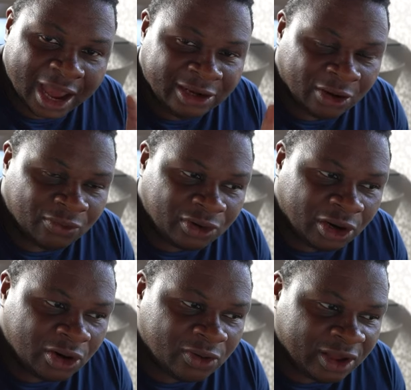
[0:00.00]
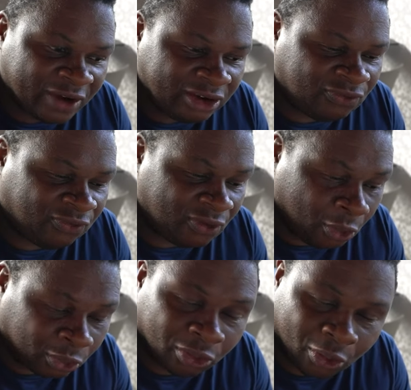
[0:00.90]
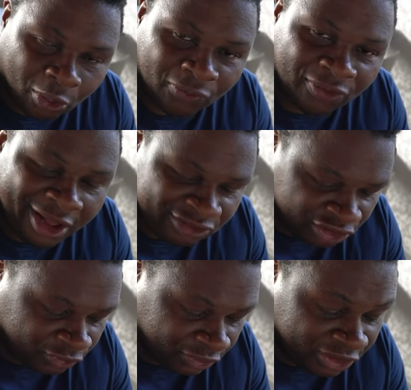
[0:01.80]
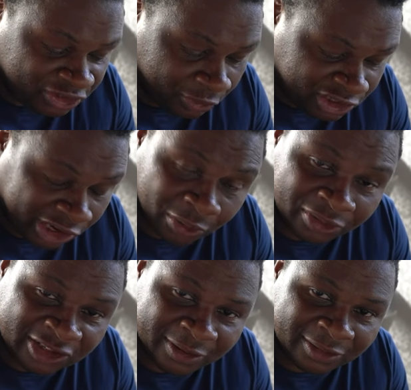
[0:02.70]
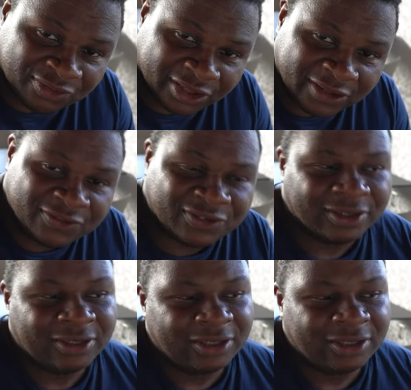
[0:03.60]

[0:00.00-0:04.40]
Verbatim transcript: I don't know if I order the whole flight just for these. I wish I could order these by themselves.